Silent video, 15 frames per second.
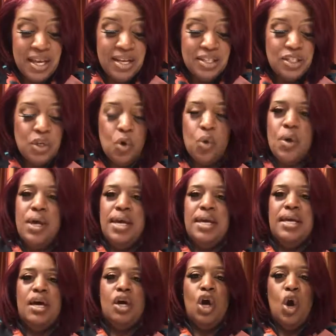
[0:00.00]
So
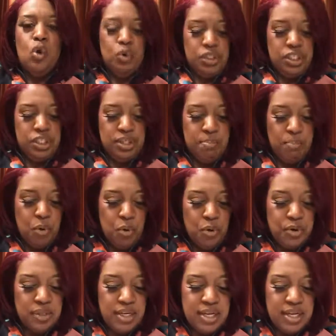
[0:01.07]
a coach is important. The